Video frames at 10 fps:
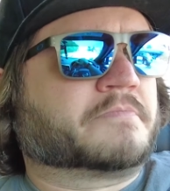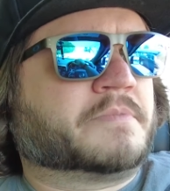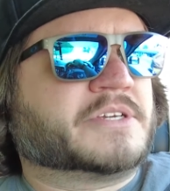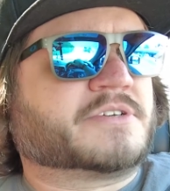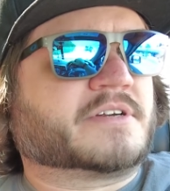
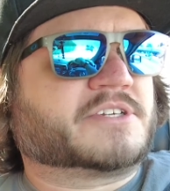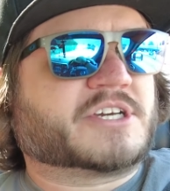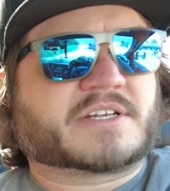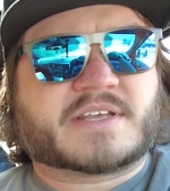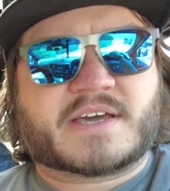Be sure to
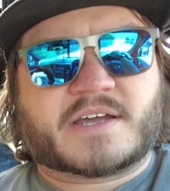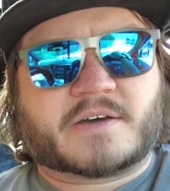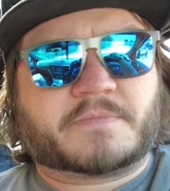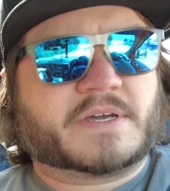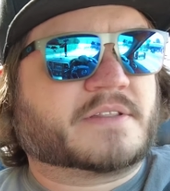check that
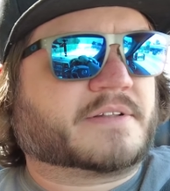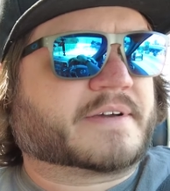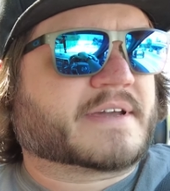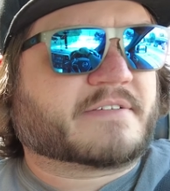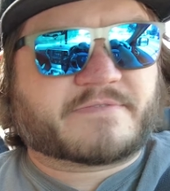out, be on the
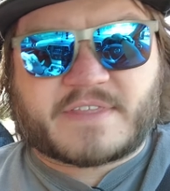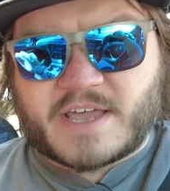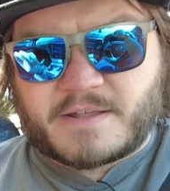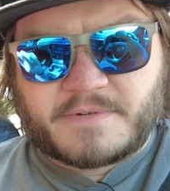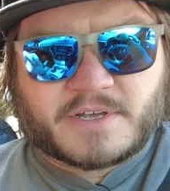lookout for that.